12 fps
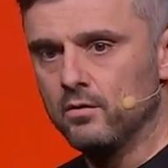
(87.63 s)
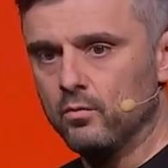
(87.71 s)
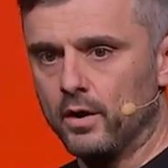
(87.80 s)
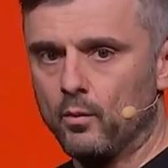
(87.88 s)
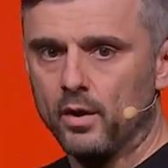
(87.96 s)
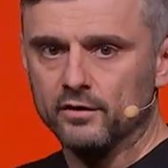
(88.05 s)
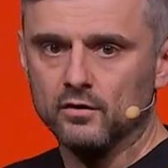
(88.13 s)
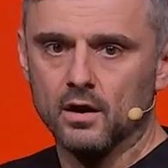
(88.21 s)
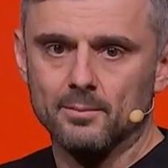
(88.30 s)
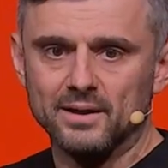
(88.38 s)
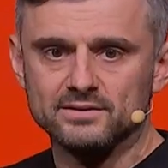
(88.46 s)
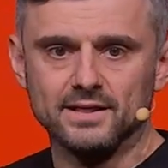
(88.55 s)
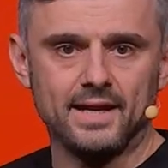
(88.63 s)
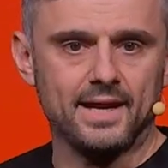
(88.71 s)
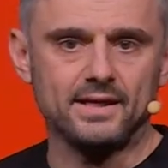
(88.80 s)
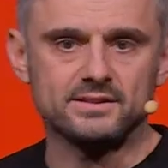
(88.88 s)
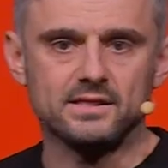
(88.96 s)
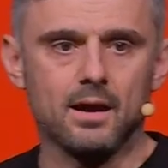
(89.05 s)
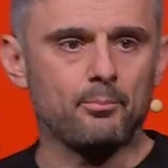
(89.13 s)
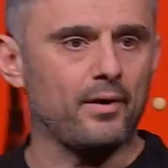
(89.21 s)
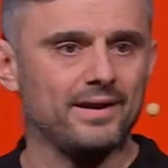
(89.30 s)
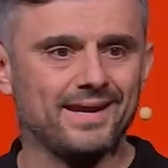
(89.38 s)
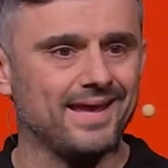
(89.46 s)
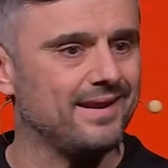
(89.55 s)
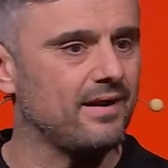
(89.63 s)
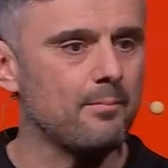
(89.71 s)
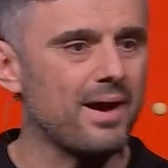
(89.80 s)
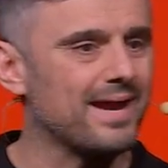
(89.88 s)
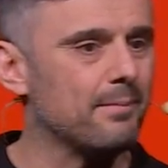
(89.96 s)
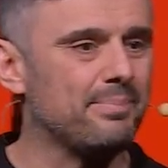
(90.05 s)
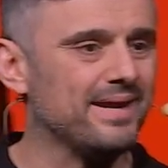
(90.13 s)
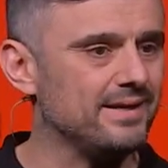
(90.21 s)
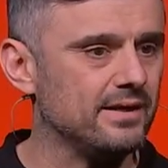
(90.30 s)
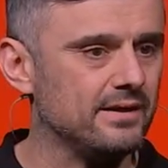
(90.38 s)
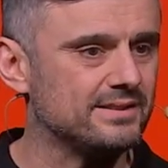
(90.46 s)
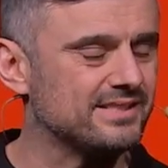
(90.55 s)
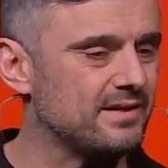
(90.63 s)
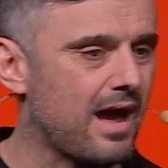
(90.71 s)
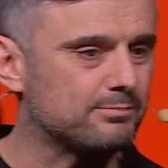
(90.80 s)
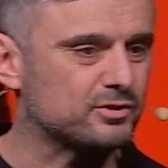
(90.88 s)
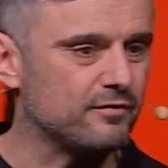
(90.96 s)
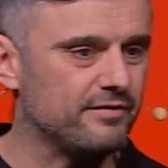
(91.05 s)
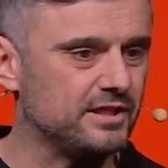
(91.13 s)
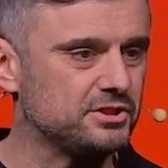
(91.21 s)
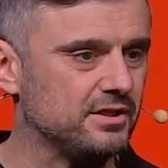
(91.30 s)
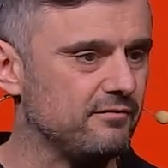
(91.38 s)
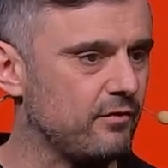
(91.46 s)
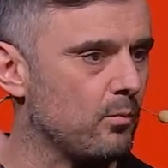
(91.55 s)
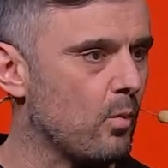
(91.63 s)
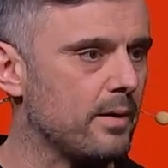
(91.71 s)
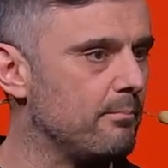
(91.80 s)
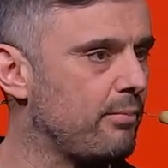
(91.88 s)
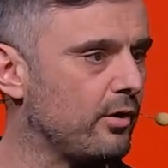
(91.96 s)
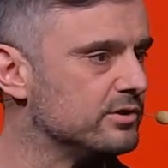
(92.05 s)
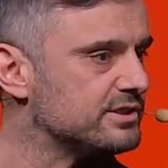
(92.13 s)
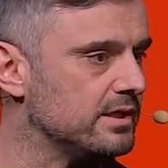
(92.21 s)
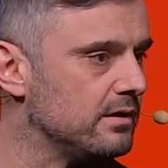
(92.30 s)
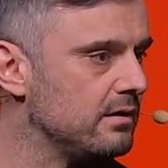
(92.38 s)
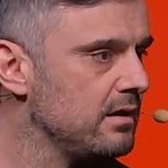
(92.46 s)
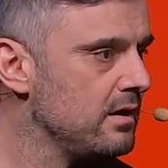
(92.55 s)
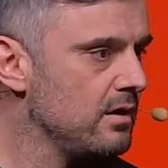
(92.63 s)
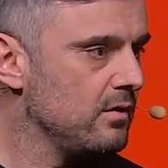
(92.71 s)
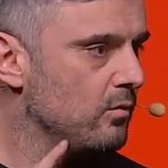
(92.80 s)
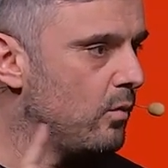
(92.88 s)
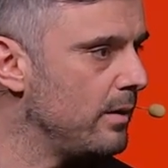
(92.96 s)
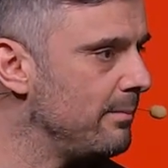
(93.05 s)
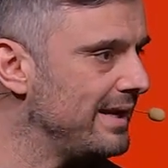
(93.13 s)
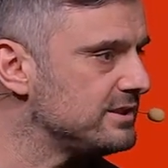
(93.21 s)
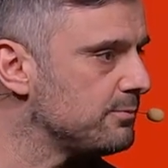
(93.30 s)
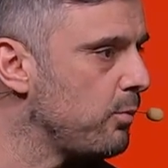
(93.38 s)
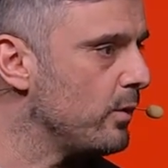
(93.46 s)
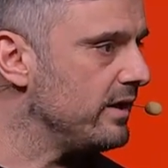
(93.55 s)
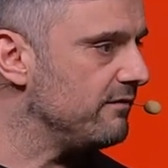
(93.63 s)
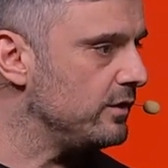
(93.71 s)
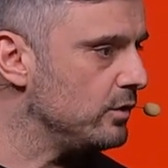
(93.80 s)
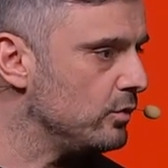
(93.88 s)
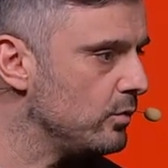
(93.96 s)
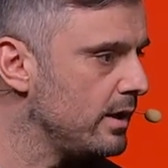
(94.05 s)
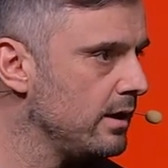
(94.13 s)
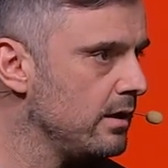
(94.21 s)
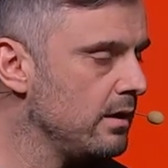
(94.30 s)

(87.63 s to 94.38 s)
what I want to talk about today is not predicated on my opinion, it's an observation from one person, one man's point of view.